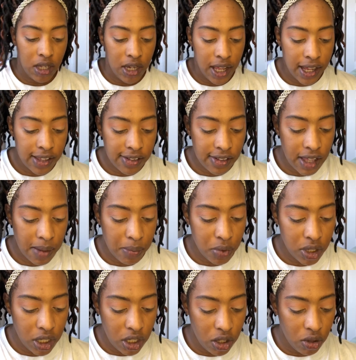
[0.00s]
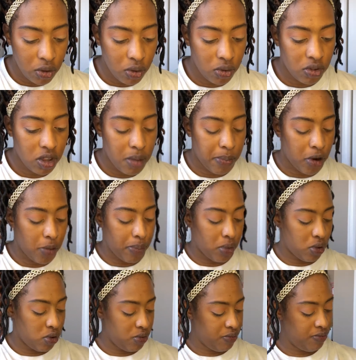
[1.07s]
Next, I'm going to use the
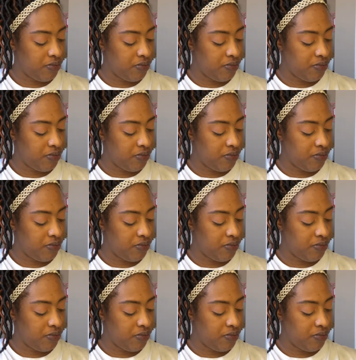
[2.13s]
purple.